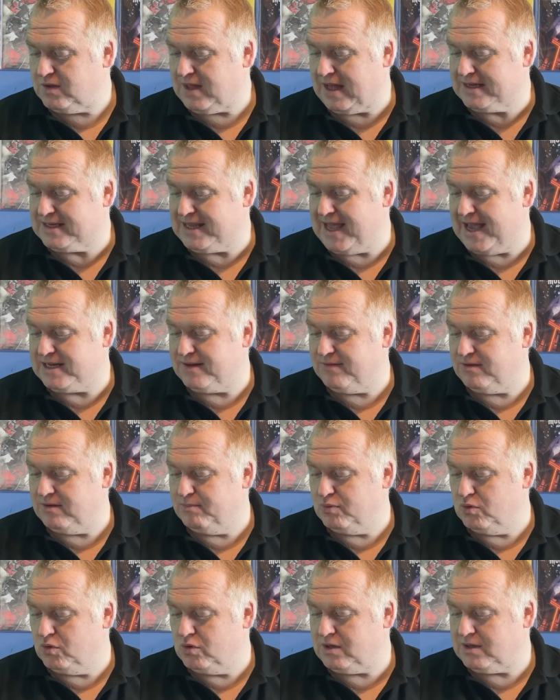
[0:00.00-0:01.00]
that Daredevil
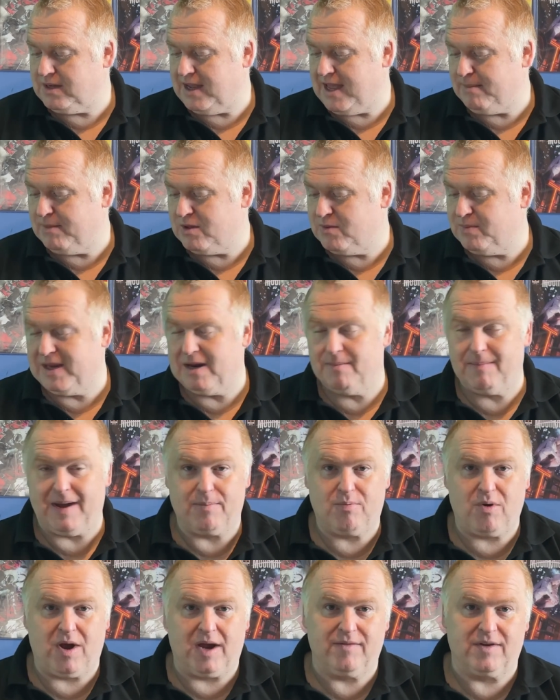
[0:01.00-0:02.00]
book um, has been in my
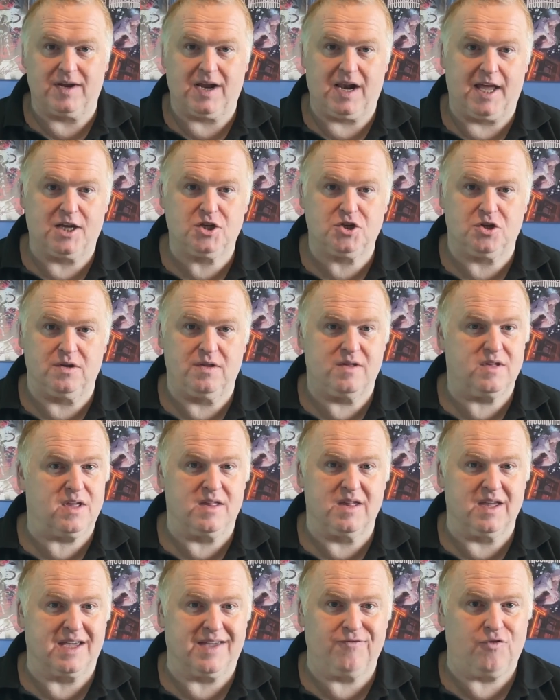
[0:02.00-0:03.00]
private collection
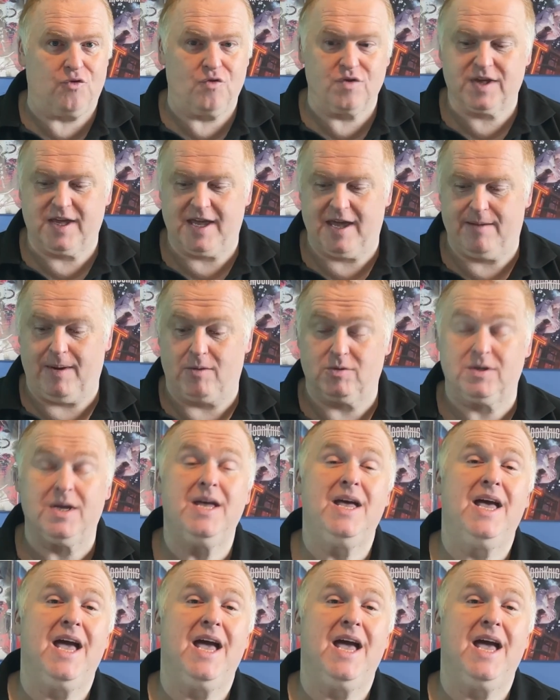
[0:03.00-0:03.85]
since it first came out.